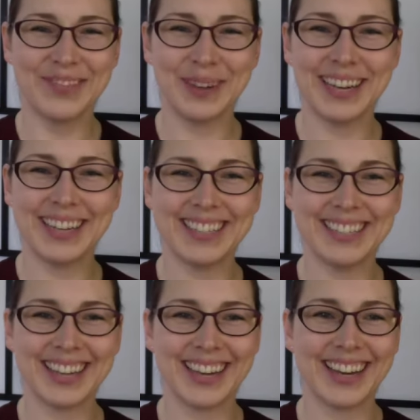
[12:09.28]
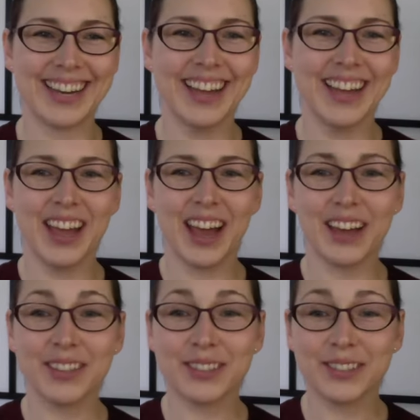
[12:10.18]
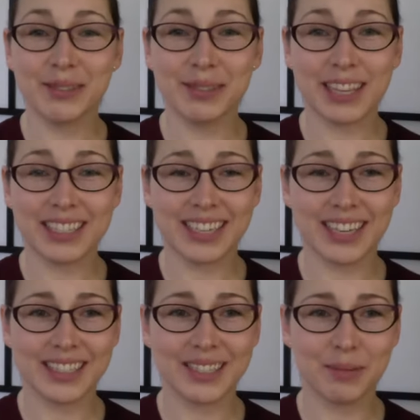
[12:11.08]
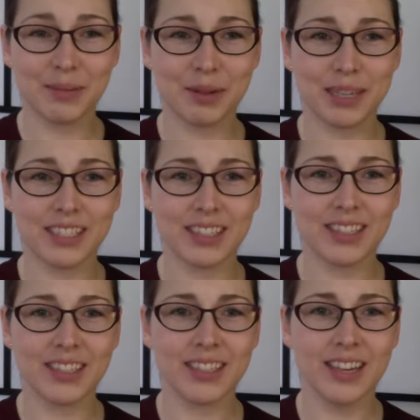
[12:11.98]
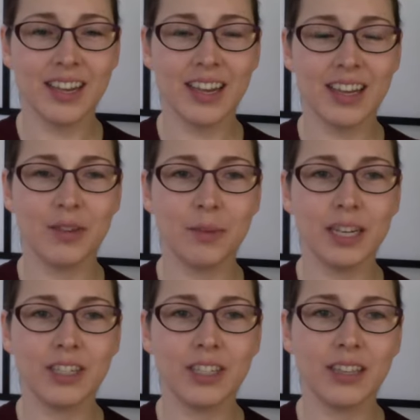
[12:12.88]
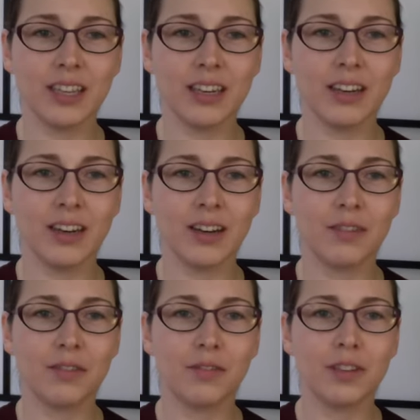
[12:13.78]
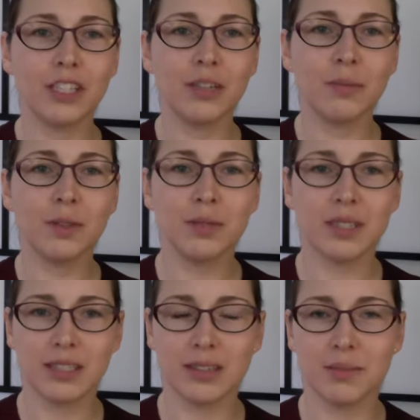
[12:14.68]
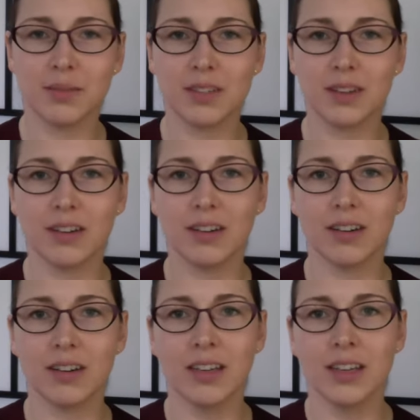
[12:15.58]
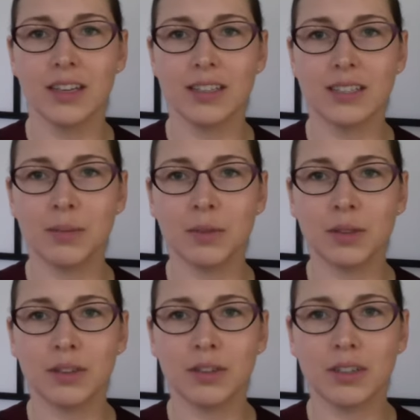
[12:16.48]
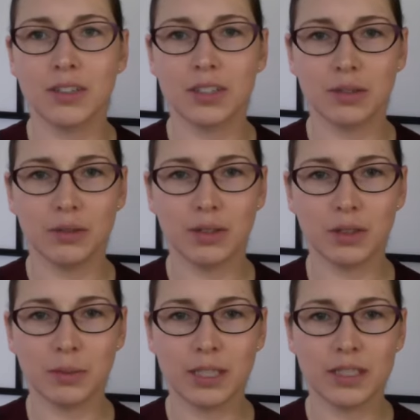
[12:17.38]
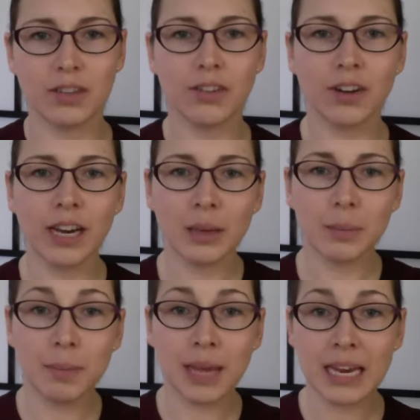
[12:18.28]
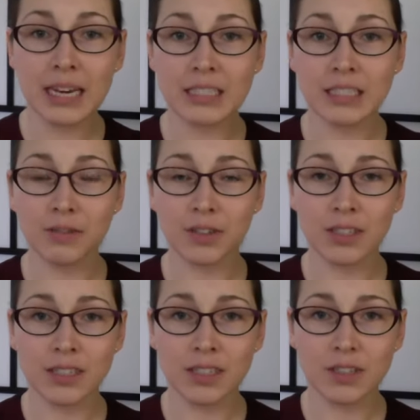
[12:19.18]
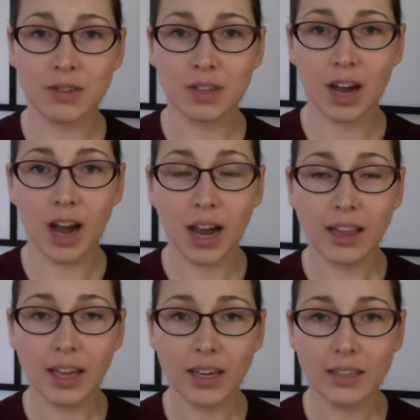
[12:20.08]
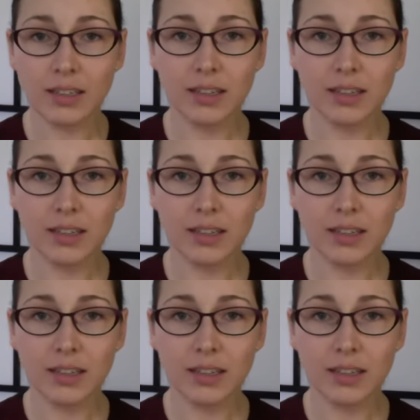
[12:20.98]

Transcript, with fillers: but uh, I certainly would like to get to some questions. You mentioned that uh, fish immune systems are similar to humans. Are there any main differences you could highlight?